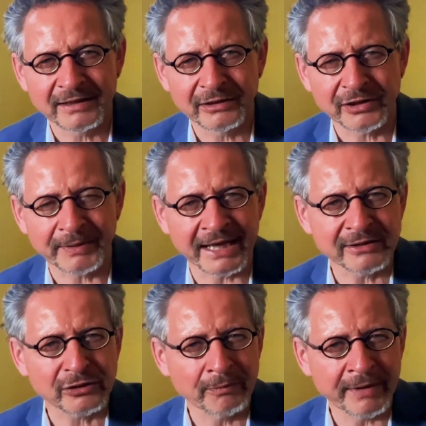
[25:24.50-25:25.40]
She
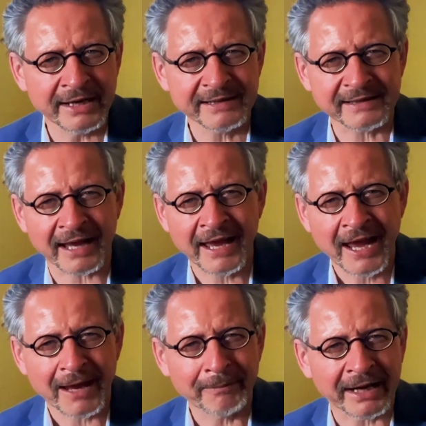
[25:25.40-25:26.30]
begins to minister
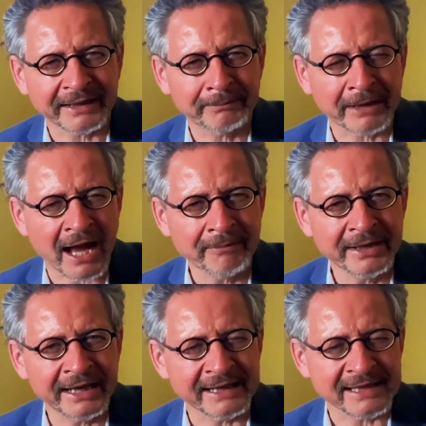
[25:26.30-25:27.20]
and become
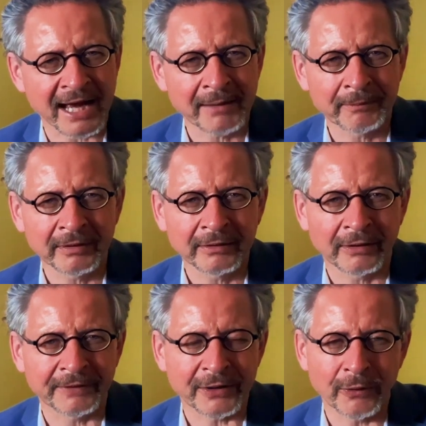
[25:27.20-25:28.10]
an example
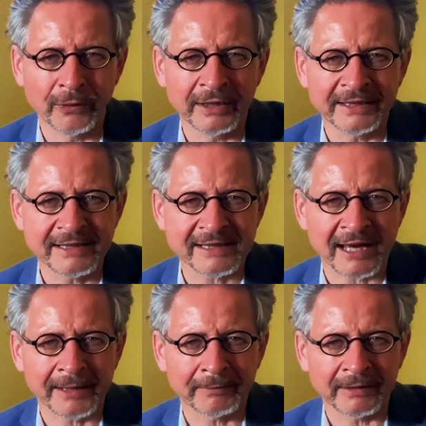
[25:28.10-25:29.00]
of an early
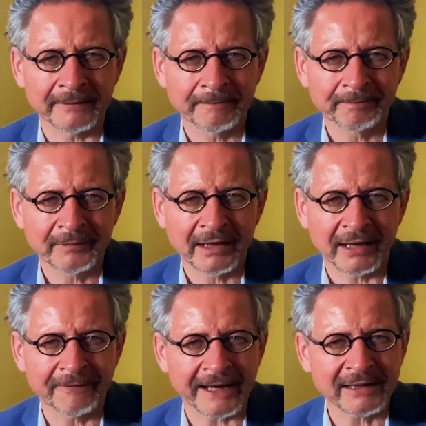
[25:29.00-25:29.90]
disciple. In
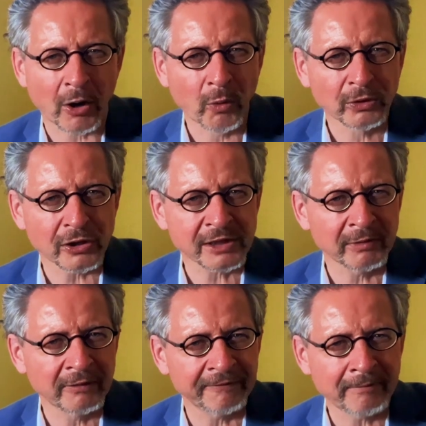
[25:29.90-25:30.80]
fact, the whole
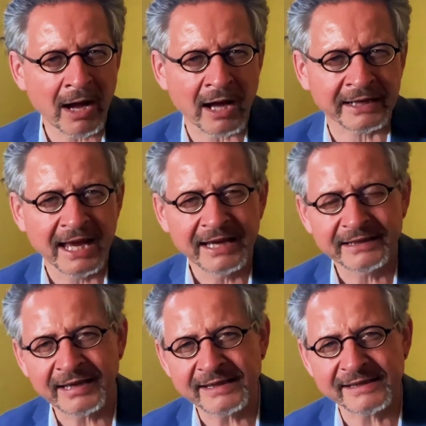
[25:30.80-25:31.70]
Gospel of Mark
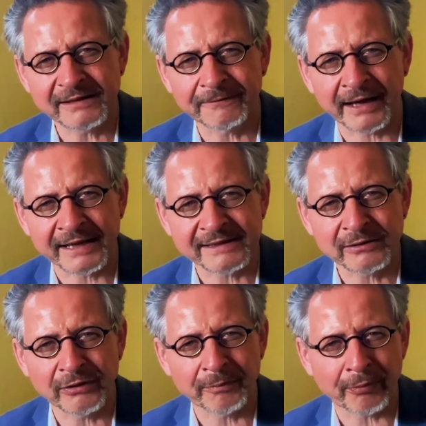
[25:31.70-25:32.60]
testifies
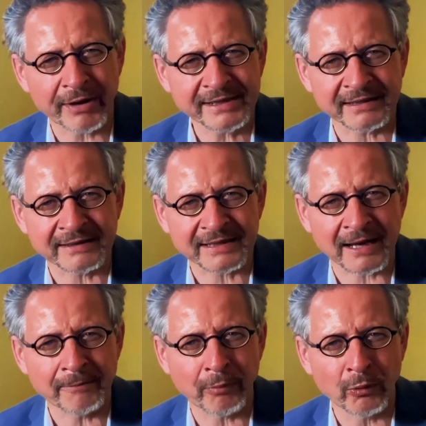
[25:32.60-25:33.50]
to the presence and
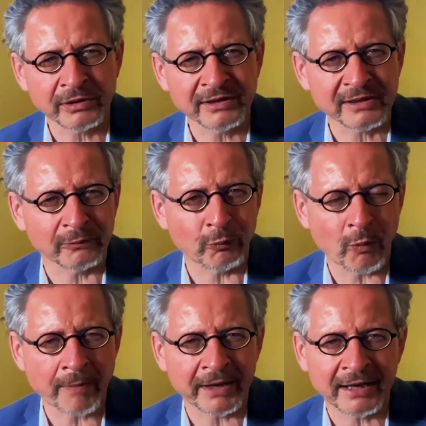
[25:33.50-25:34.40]
importance of
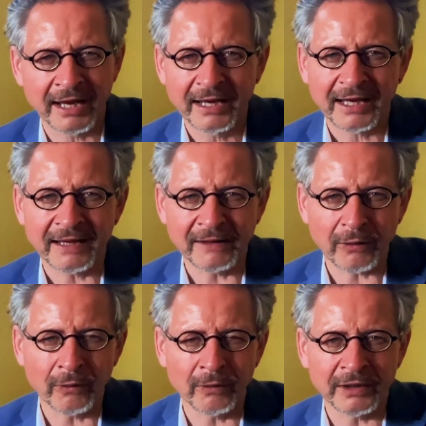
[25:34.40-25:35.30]
women in the
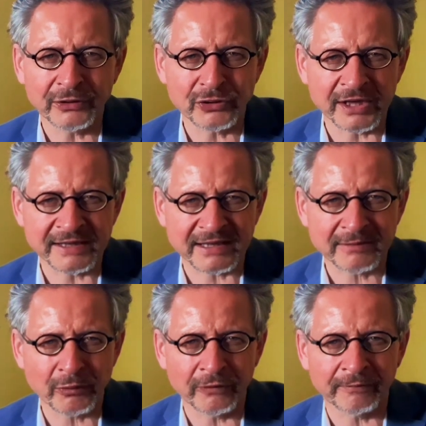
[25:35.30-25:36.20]
early Jesus
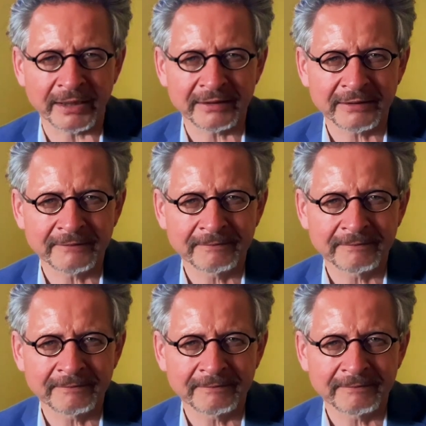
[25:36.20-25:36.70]
movement.